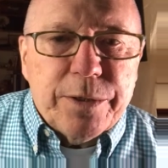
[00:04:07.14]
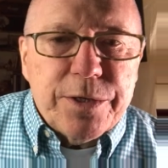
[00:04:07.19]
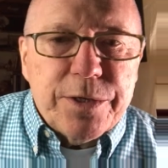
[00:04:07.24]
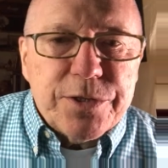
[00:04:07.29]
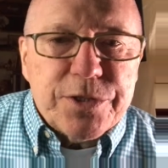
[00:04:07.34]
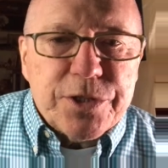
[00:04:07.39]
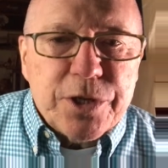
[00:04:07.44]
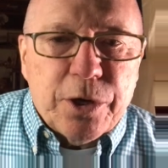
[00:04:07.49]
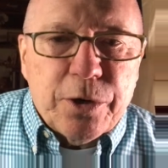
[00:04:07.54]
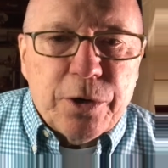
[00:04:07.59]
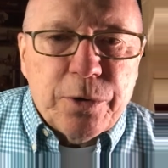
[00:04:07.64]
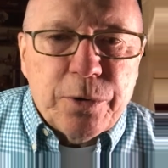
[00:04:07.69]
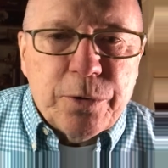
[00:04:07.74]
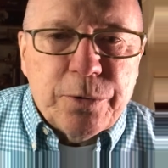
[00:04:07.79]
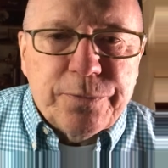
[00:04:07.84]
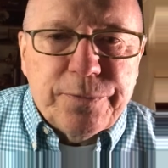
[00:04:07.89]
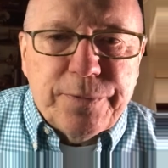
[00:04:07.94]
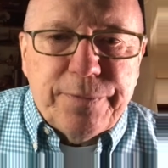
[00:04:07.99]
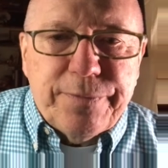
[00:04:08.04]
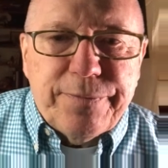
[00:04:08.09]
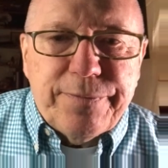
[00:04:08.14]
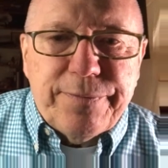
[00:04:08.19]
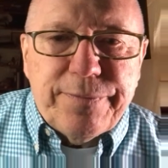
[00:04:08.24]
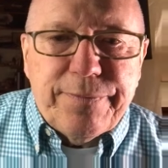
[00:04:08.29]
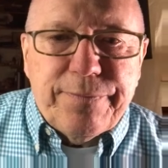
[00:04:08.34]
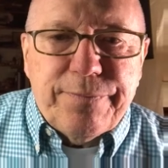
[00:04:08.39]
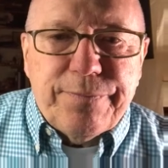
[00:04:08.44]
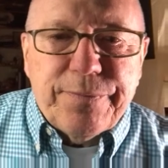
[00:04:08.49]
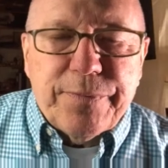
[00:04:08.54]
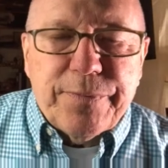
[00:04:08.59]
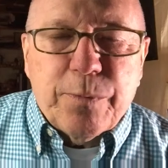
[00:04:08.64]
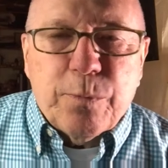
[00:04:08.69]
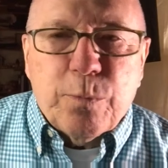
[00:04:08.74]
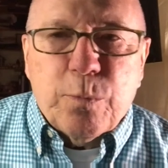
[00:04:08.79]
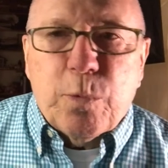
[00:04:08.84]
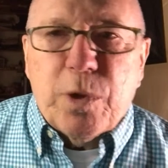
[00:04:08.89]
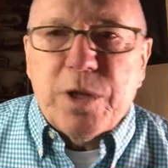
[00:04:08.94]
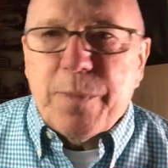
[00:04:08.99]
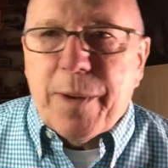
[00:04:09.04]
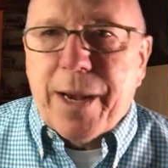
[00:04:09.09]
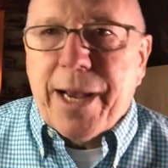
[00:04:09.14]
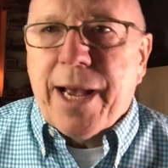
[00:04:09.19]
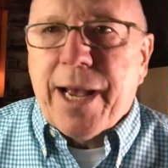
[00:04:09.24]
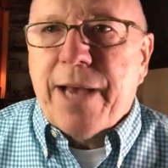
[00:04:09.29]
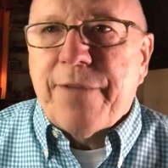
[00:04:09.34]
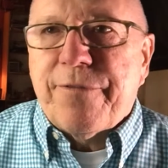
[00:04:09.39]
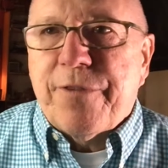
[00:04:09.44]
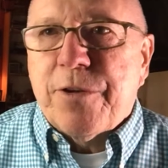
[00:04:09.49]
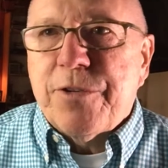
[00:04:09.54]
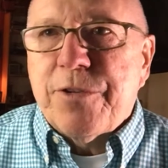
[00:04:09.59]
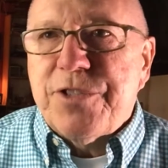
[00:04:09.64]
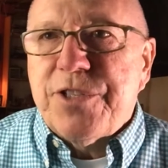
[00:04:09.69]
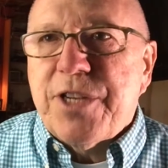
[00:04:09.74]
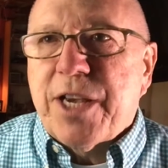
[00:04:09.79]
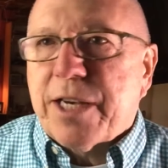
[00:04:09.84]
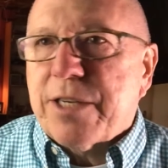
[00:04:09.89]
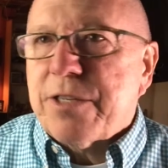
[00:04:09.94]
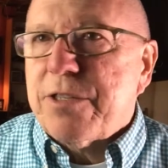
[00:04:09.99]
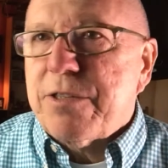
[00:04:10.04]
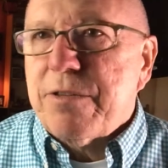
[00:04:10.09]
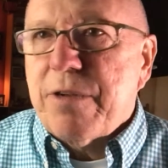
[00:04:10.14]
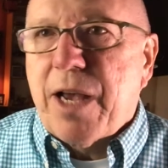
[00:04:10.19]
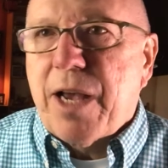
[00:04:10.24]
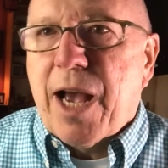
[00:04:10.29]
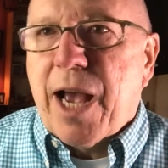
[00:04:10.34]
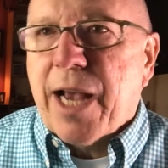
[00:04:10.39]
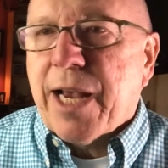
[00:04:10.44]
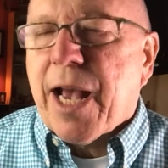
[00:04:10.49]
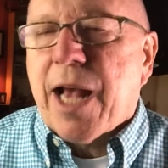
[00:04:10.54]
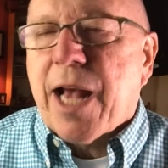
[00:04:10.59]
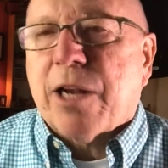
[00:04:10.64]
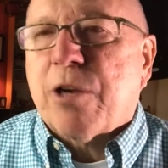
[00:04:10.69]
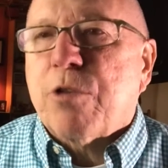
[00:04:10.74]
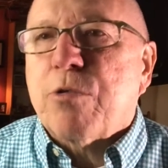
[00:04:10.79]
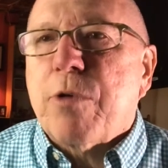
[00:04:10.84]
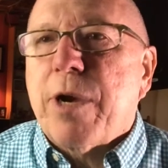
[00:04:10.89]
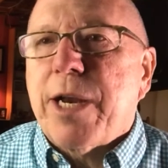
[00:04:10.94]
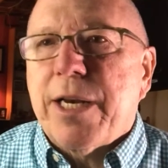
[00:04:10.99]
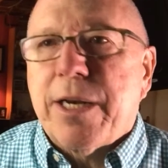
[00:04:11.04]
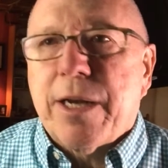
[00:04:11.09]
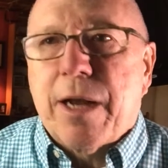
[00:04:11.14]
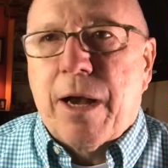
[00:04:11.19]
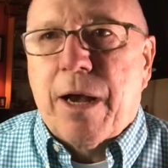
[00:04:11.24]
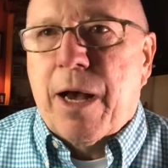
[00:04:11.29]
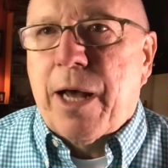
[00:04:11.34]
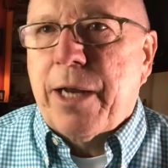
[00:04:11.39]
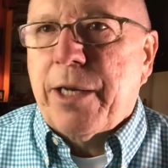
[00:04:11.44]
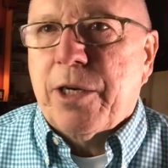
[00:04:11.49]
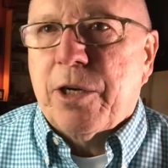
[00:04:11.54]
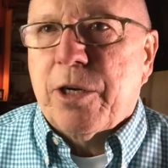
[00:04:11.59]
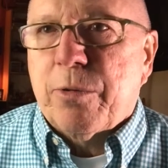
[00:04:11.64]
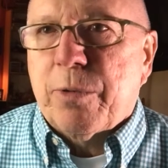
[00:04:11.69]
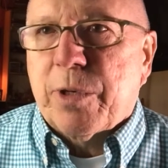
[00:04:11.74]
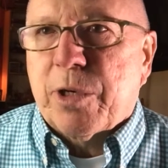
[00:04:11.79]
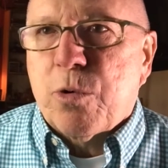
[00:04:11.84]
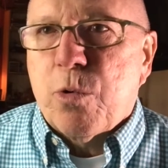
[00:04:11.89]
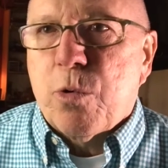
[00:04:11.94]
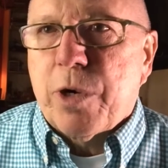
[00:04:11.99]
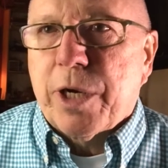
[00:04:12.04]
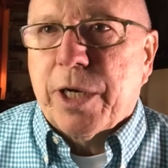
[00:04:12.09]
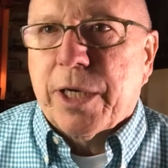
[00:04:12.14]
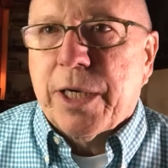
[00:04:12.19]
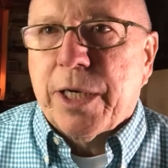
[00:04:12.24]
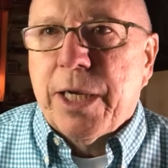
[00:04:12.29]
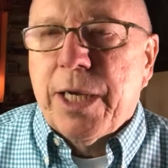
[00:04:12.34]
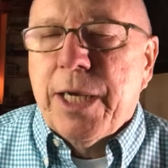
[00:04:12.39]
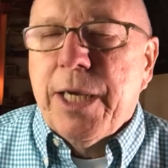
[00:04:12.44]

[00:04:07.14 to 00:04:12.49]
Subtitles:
So with my iPhone 6, I got great audio recording.